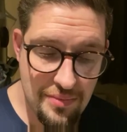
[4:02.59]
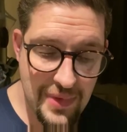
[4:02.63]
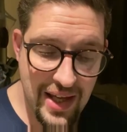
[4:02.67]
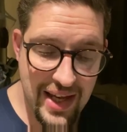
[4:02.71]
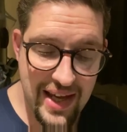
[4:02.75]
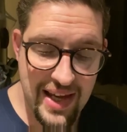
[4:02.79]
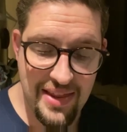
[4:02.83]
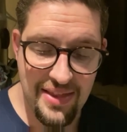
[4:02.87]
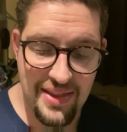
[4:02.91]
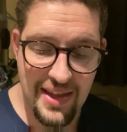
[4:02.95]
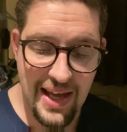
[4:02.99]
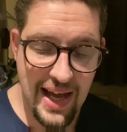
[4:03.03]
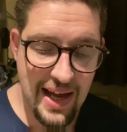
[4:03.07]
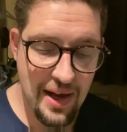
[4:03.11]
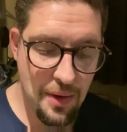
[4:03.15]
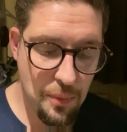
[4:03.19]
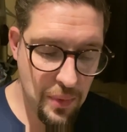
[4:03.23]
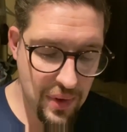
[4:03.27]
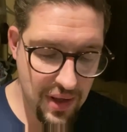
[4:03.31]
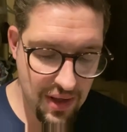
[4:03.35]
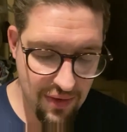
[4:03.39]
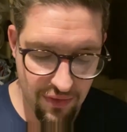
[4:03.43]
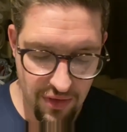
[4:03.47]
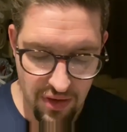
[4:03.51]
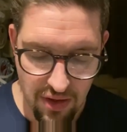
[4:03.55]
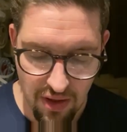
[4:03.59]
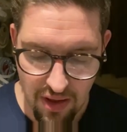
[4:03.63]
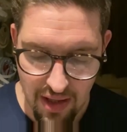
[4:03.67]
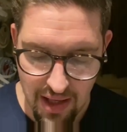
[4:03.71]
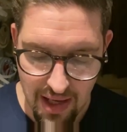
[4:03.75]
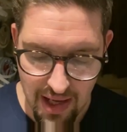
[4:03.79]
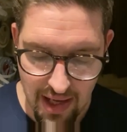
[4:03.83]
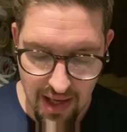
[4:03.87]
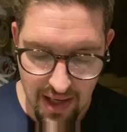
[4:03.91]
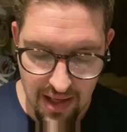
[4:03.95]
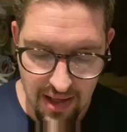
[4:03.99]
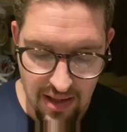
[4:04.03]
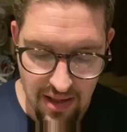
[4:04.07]
In that, we have got
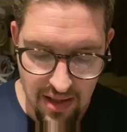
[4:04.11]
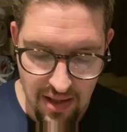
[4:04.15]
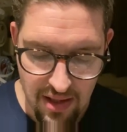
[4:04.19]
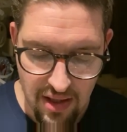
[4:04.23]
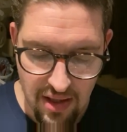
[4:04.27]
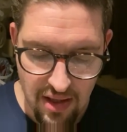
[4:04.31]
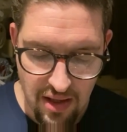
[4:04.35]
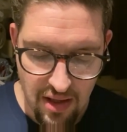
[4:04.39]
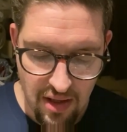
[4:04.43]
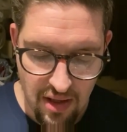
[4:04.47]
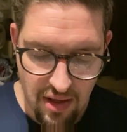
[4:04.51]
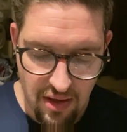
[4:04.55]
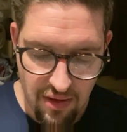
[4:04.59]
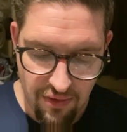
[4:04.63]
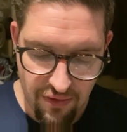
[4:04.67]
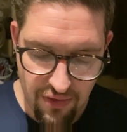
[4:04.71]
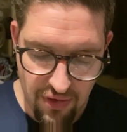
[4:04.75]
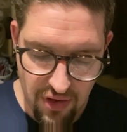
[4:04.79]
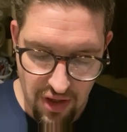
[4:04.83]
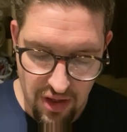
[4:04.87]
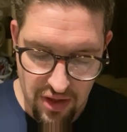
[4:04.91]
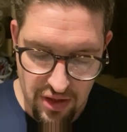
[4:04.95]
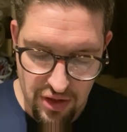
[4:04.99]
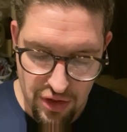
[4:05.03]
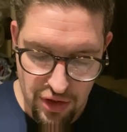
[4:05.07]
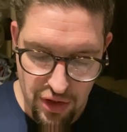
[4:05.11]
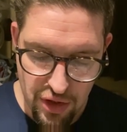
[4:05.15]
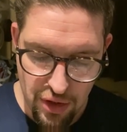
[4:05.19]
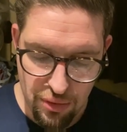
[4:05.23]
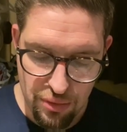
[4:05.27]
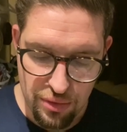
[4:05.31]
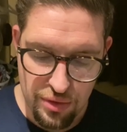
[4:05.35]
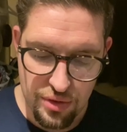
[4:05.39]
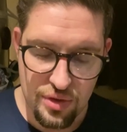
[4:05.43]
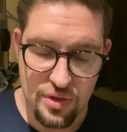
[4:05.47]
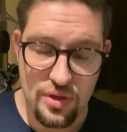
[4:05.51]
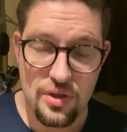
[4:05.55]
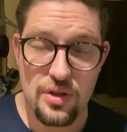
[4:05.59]
a first
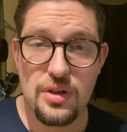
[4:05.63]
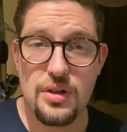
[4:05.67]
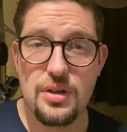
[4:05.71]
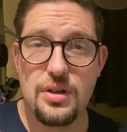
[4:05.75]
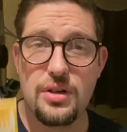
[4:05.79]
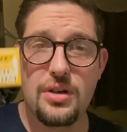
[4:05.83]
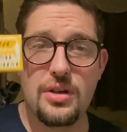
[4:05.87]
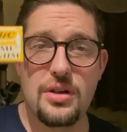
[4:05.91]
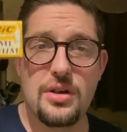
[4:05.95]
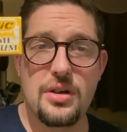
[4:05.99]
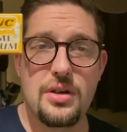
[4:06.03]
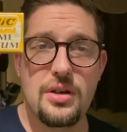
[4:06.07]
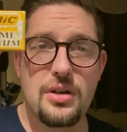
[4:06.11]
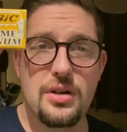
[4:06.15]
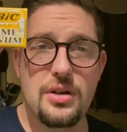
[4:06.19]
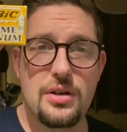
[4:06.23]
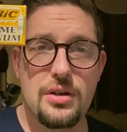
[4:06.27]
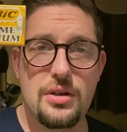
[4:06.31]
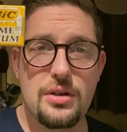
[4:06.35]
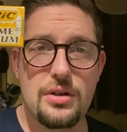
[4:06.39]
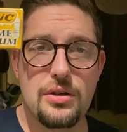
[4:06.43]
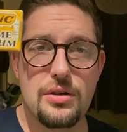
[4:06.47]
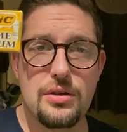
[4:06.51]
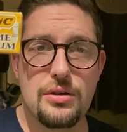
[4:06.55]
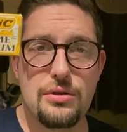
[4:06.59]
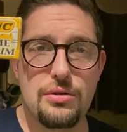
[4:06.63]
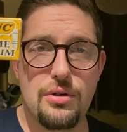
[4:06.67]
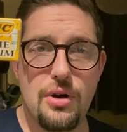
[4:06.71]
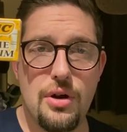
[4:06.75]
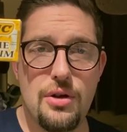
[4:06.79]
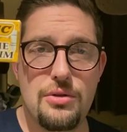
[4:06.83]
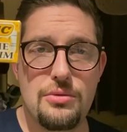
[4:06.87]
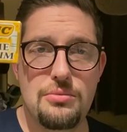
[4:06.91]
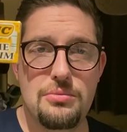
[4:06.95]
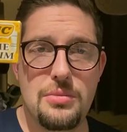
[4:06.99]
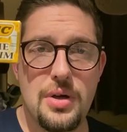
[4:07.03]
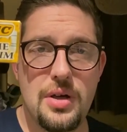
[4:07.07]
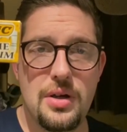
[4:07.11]
use
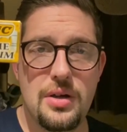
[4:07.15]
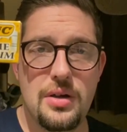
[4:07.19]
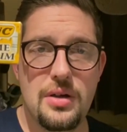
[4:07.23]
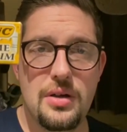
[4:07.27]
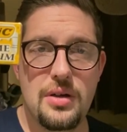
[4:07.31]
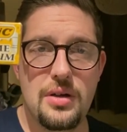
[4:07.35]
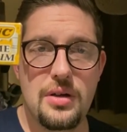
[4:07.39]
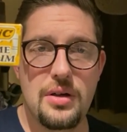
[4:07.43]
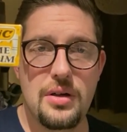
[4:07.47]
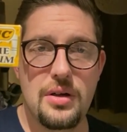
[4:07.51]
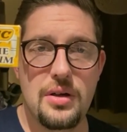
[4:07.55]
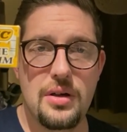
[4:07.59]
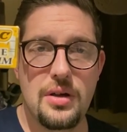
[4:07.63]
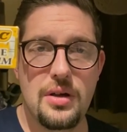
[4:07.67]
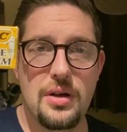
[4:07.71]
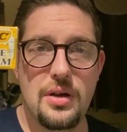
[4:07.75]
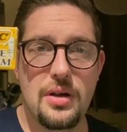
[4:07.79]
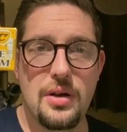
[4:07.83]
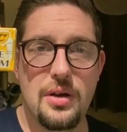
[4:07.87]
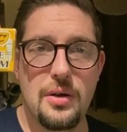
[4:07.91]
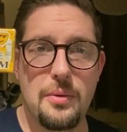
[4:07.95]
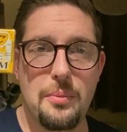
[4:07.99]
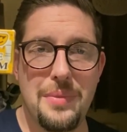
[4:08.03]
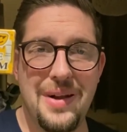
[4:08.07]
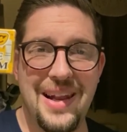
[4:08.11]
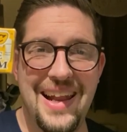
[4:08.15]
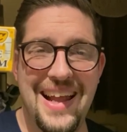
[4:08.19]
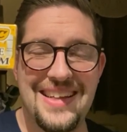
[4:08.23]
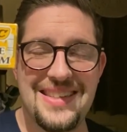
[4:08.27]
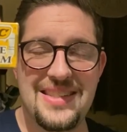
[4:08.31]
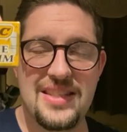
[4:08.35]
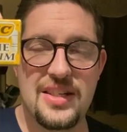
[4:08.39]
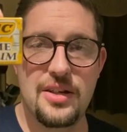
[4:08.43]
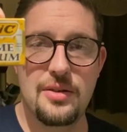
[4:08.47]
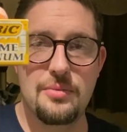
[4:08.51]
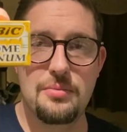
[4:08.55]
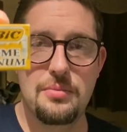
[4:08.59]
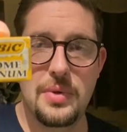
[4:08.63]
chrome
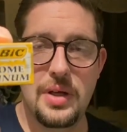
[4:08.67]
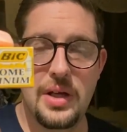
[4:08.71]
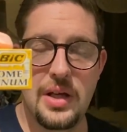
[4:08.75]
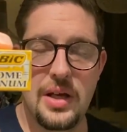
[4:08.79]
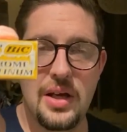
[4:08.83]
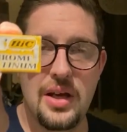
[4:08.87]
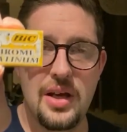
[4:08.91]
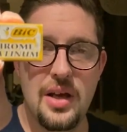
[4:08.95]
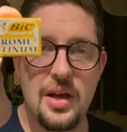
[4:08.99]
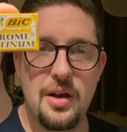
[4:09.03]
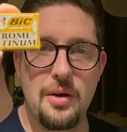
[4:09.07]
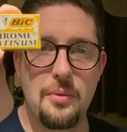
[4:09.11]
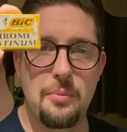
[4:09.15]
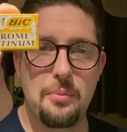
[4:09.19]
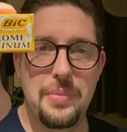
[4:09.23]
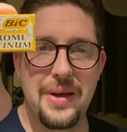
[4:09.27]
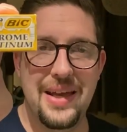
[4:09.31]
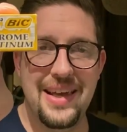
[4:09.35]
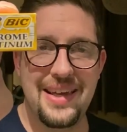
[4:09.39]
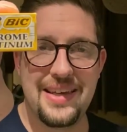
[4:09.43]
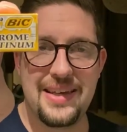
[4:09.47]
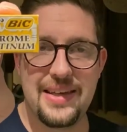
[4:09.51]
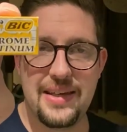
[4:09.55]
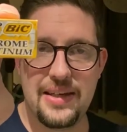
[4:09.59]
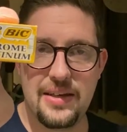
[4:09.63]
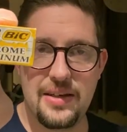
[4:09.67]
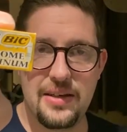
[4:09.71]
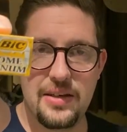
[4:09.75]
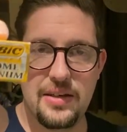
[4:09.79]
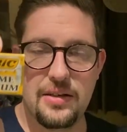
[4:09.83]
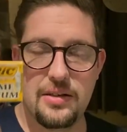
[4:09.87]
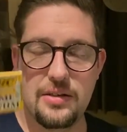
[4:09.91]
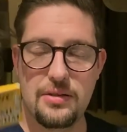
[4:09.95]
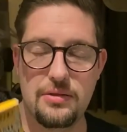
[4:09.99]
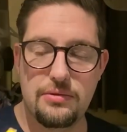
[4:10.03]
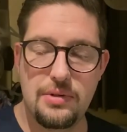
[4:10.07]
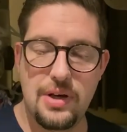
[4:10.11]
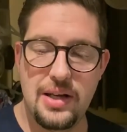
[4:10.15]
platinum Bic
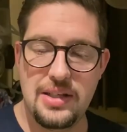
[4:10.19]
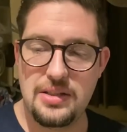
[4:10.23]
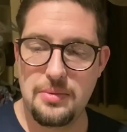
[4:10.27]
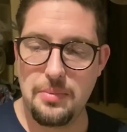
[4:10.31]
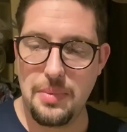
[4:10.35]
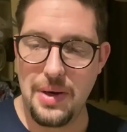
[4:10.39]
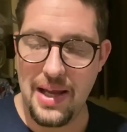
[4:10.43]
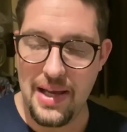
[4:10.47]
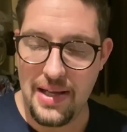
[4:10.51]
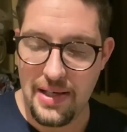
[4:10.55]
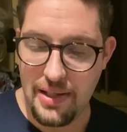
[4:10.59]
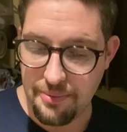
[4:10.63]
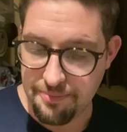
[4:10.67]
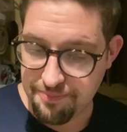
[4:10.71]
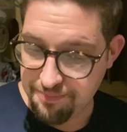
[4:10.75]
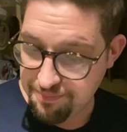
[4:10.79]
razor blade.